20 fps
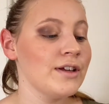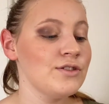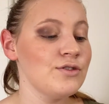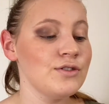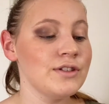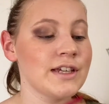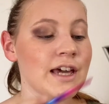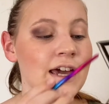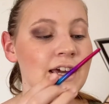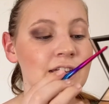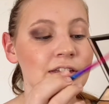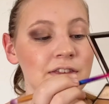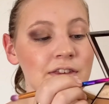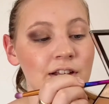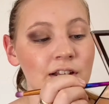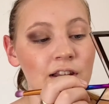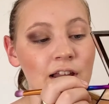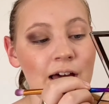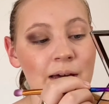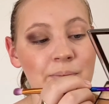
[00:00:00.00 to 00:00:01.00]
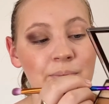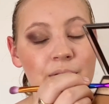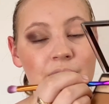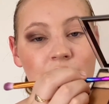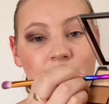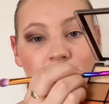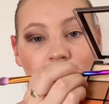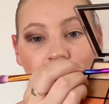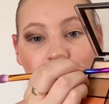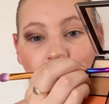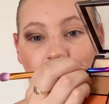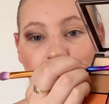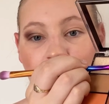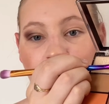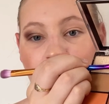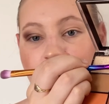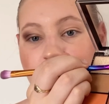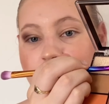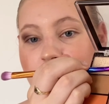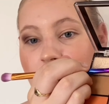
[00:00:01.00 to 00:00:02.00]
to take the light brown color
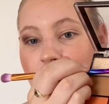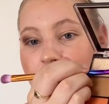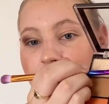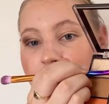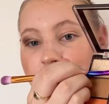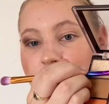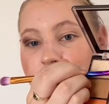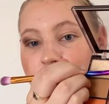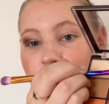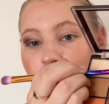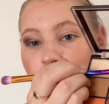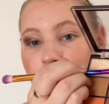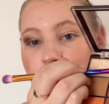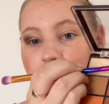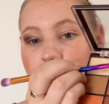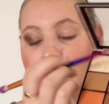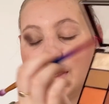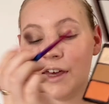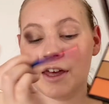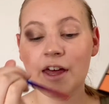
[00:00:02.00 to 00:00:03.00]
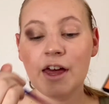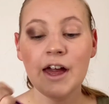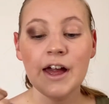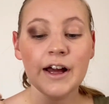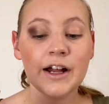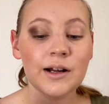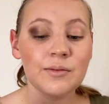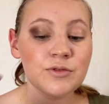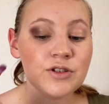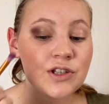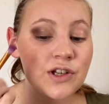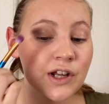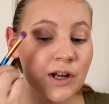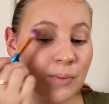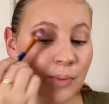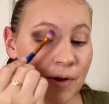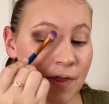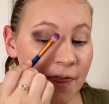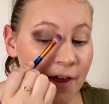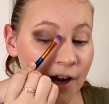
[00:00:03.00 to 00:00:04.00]
that is at the top here, and I'm just going to
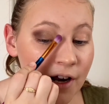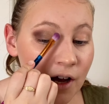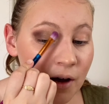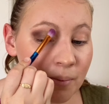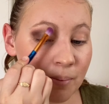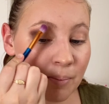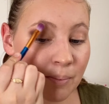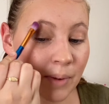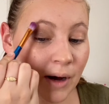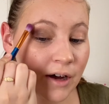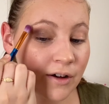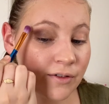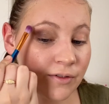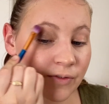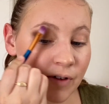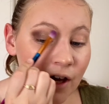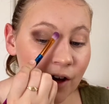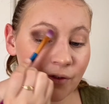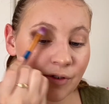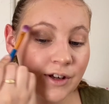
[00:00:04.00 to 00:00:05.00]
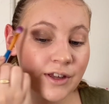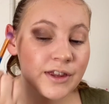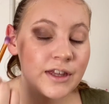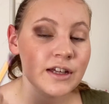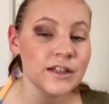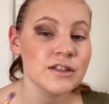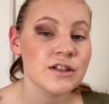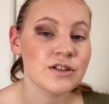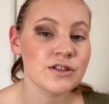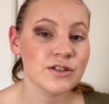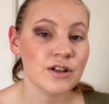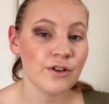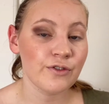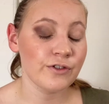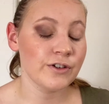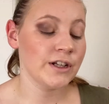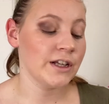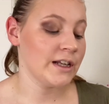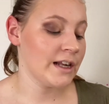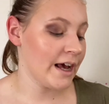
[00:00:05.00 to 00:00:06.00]
put that above everything to
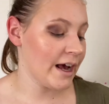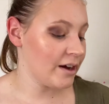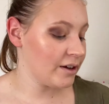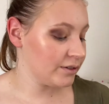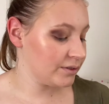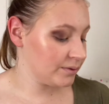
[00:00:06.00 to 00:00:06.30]
soften it out.